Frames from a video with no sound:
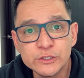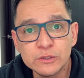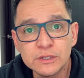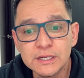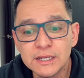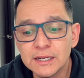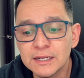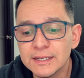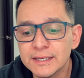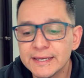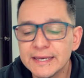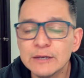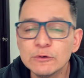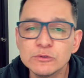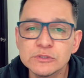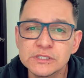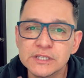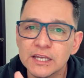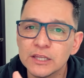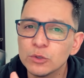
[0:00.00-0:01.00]
I have
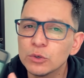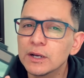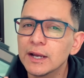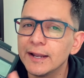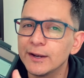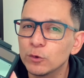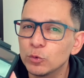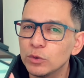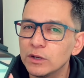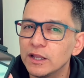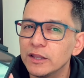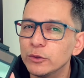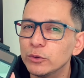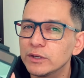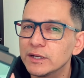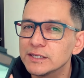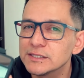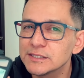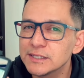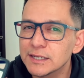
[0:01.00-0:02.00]
used Casio
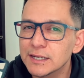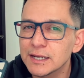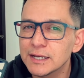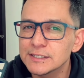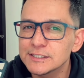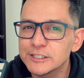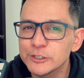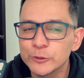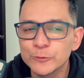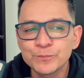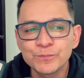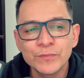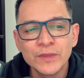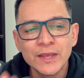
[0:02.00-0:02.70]
calculators.